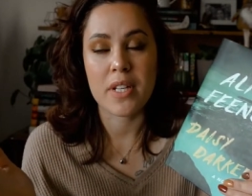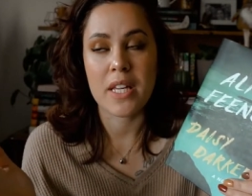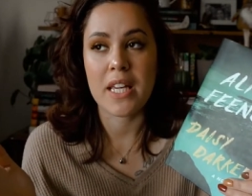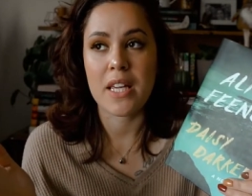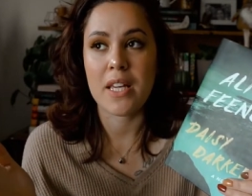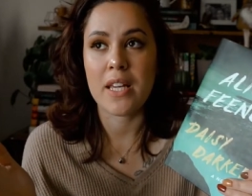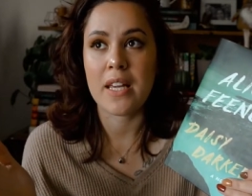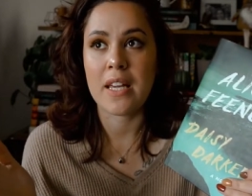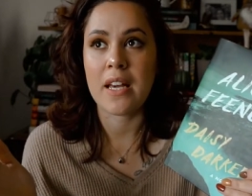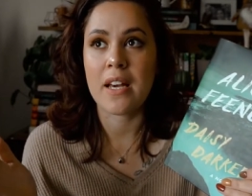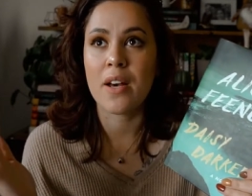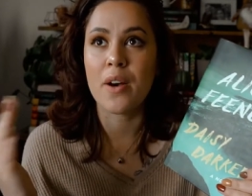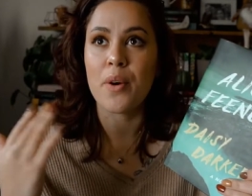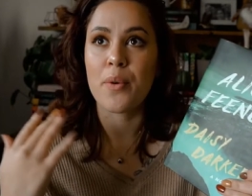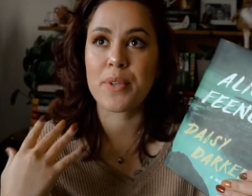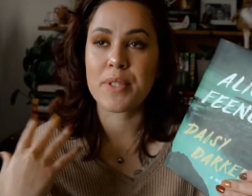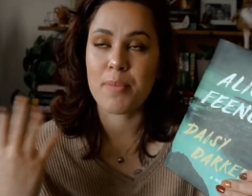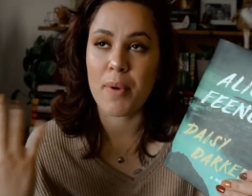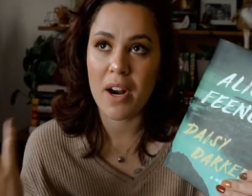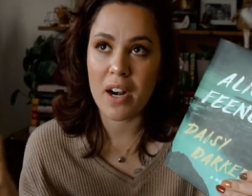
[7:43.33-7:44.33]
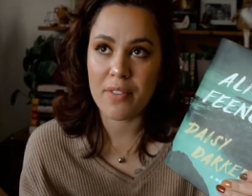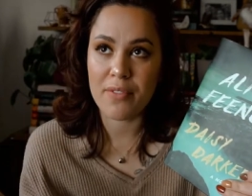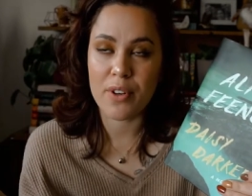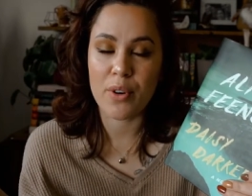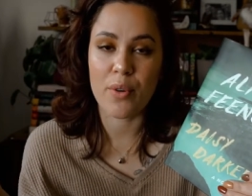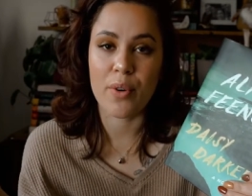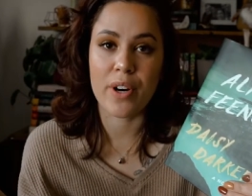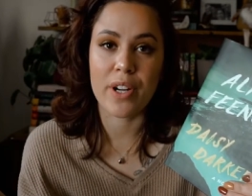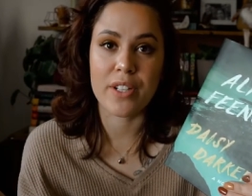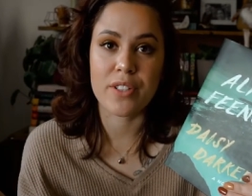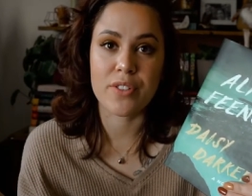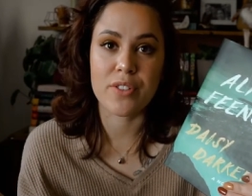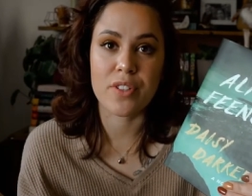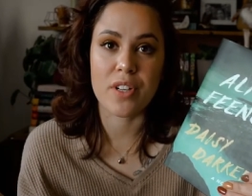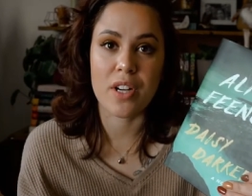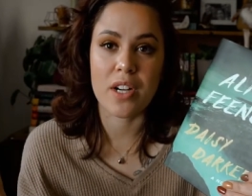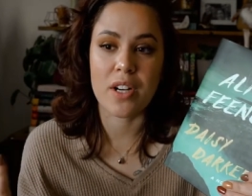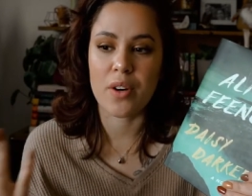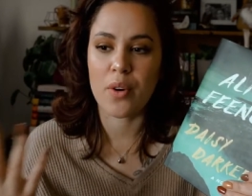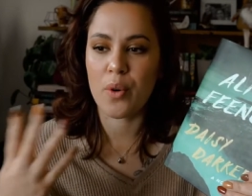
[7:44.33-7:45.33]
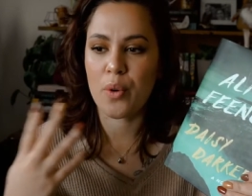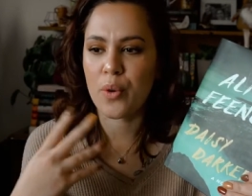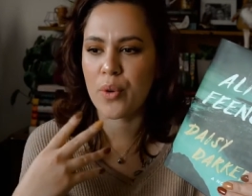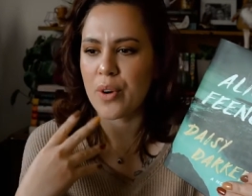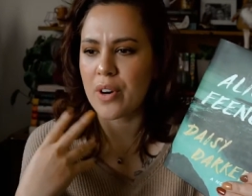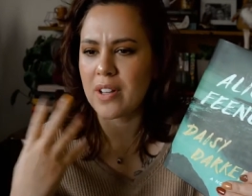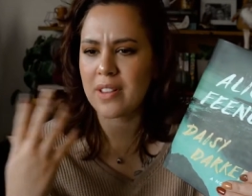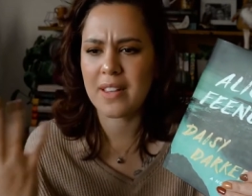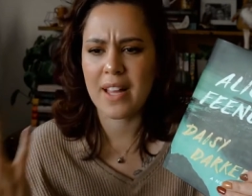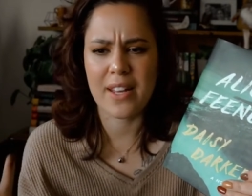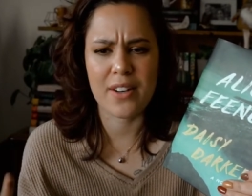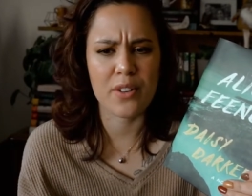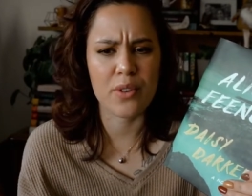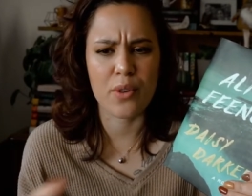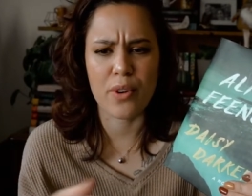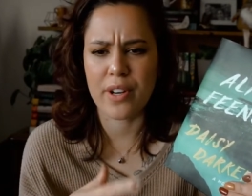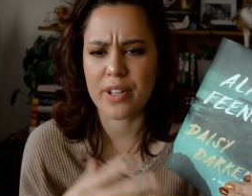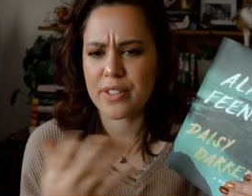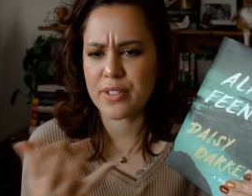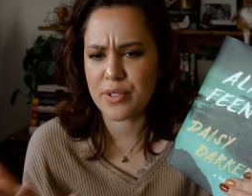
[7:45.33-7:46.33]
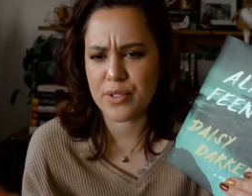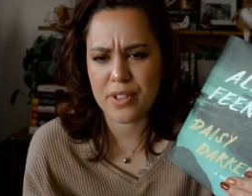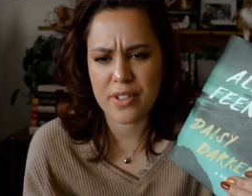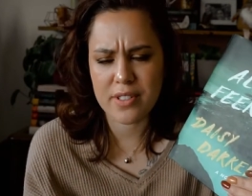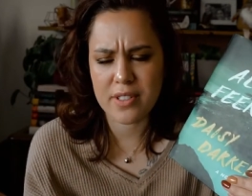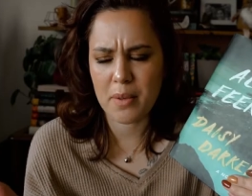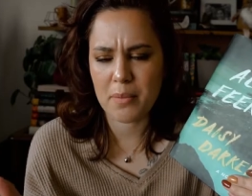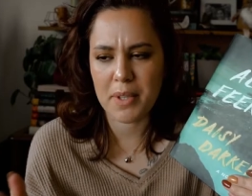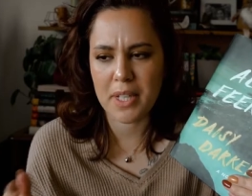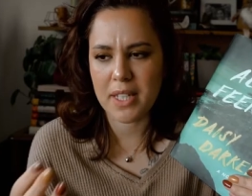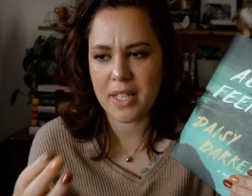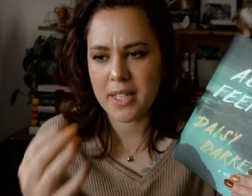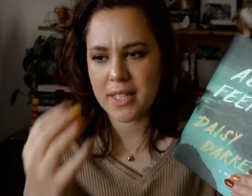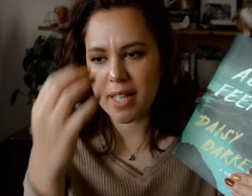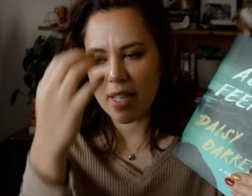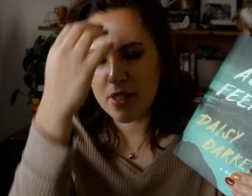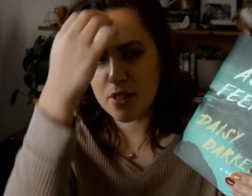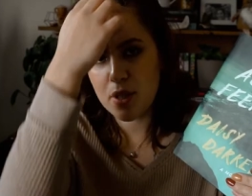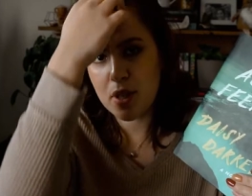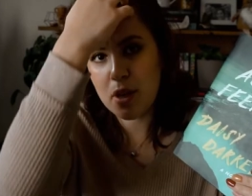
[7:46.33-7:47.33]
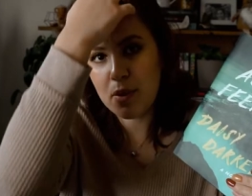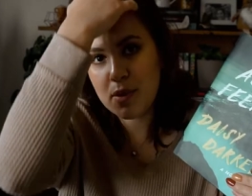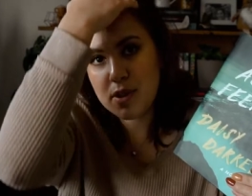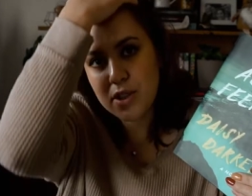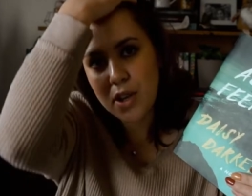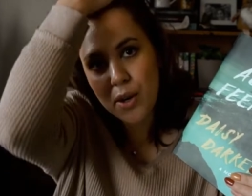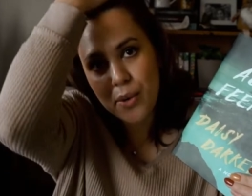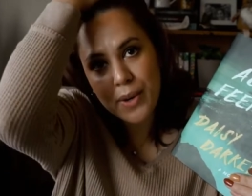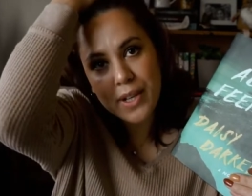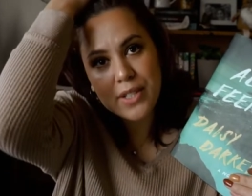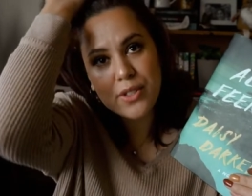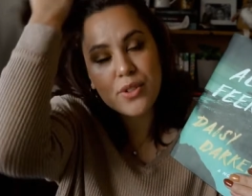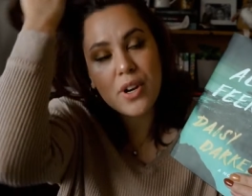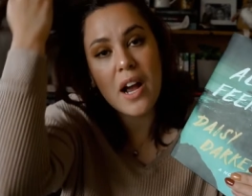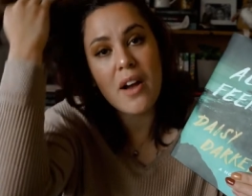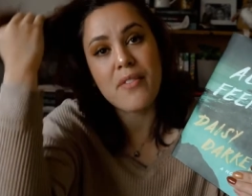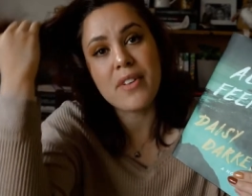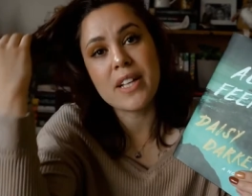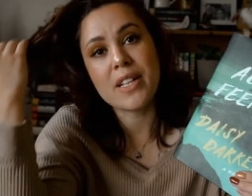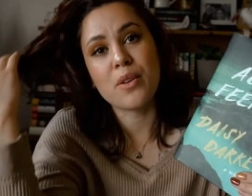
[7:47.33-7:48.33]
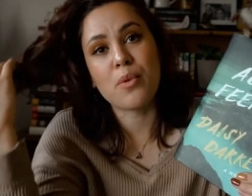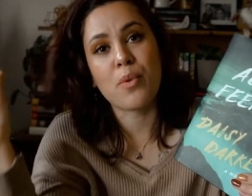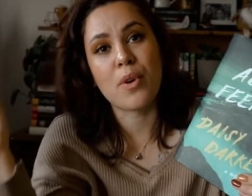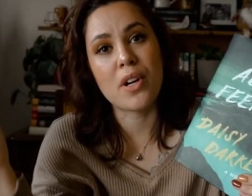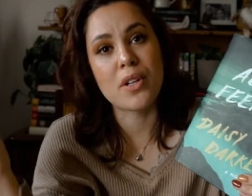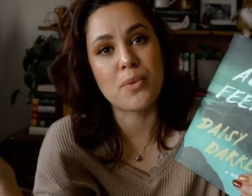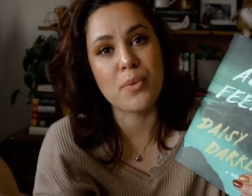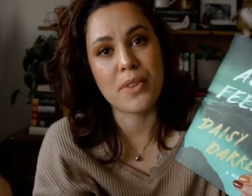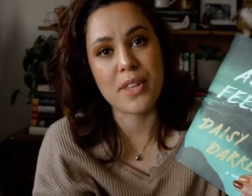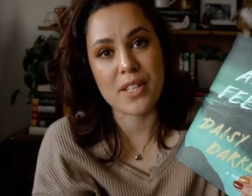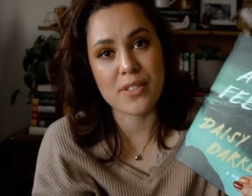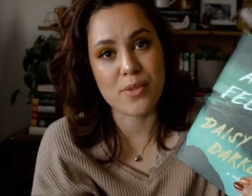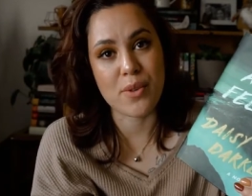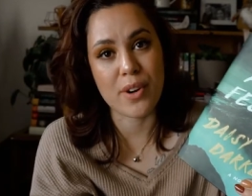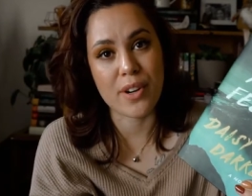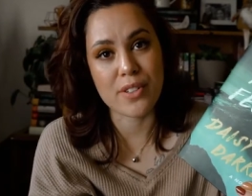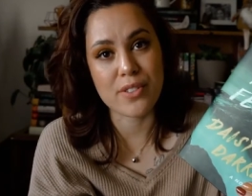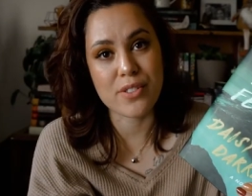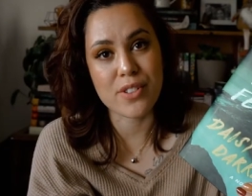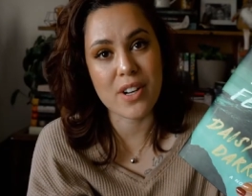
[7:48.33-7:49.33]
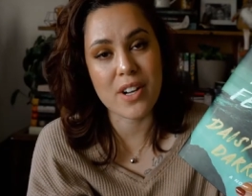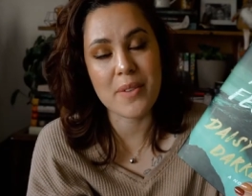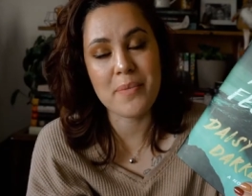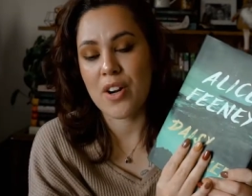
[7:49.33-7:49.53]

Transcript: He was part of an orchestra or led an orchestra or something like that, so he was always traveling the world with his orchestra.